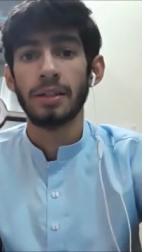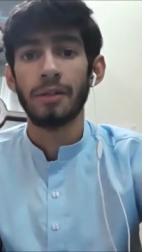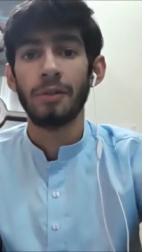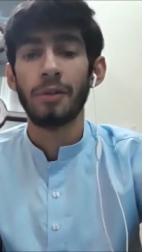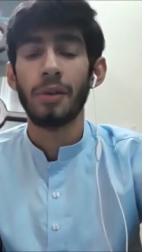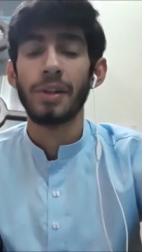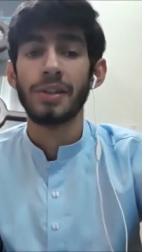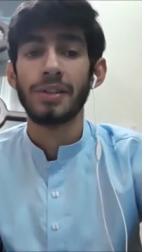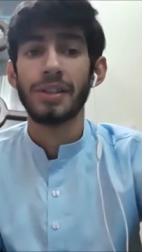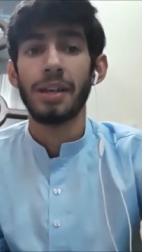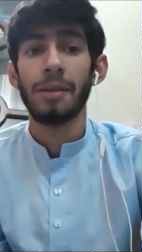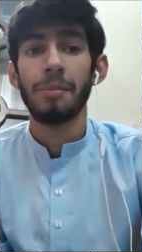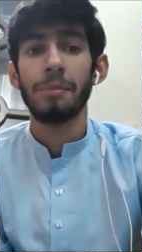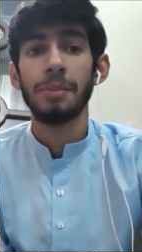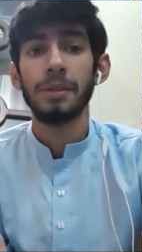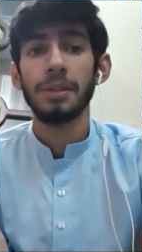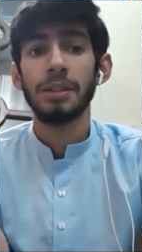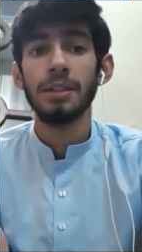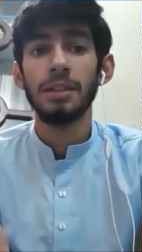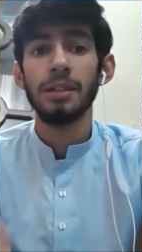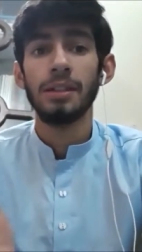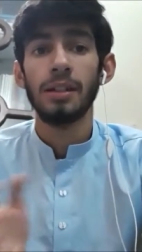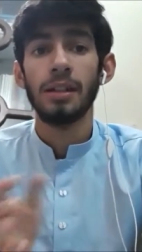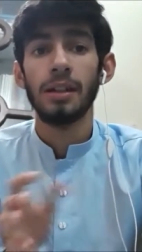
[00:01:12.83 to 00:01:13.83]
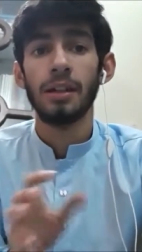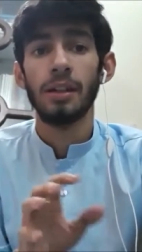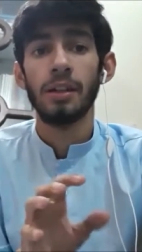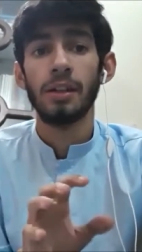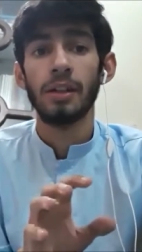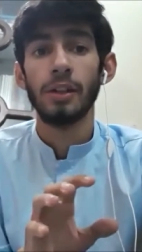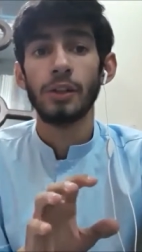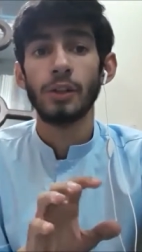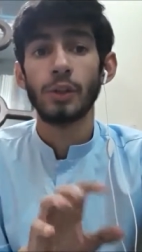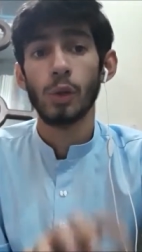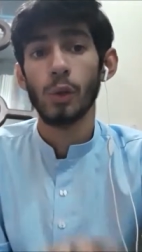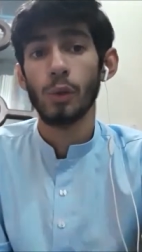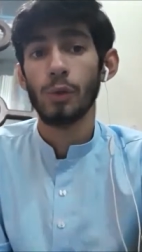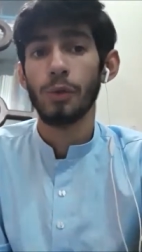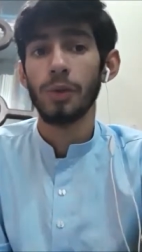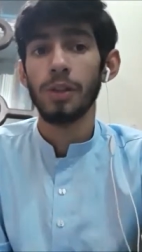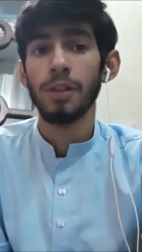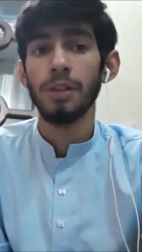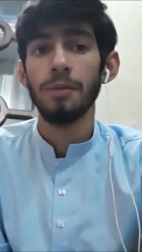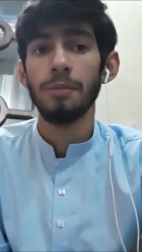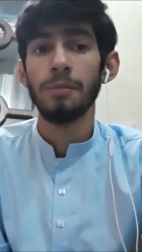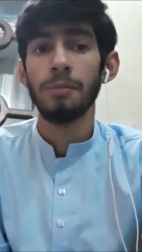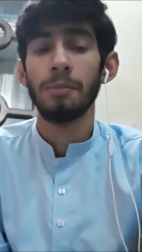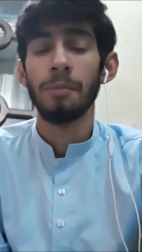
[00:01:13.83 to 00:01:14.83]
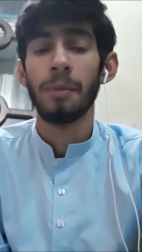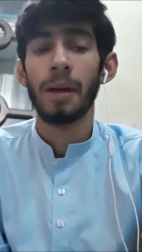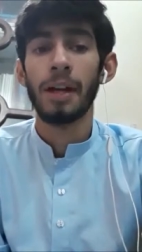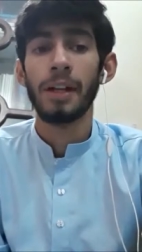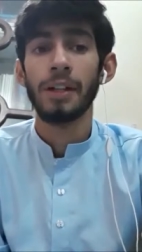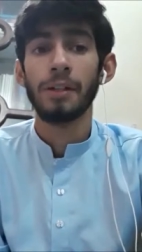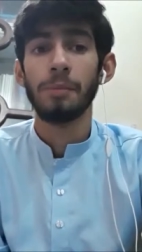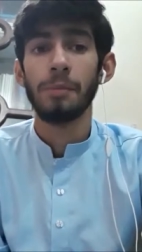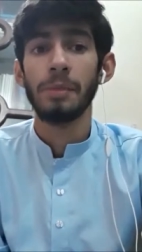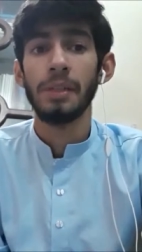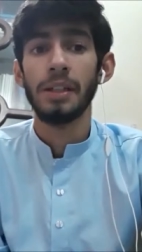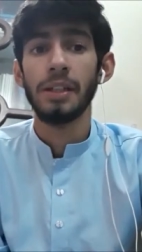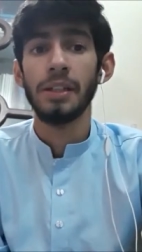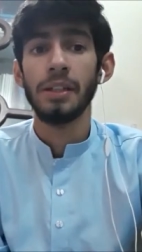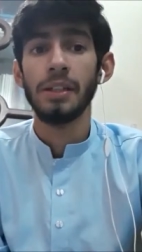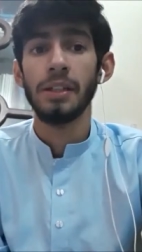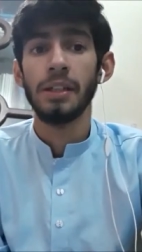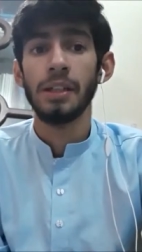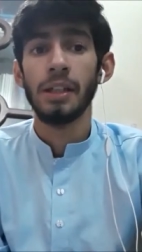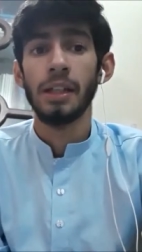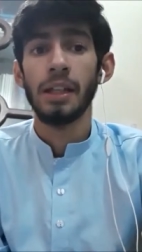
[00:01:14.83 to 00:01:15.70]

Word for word: For example, uh, TOEFL might be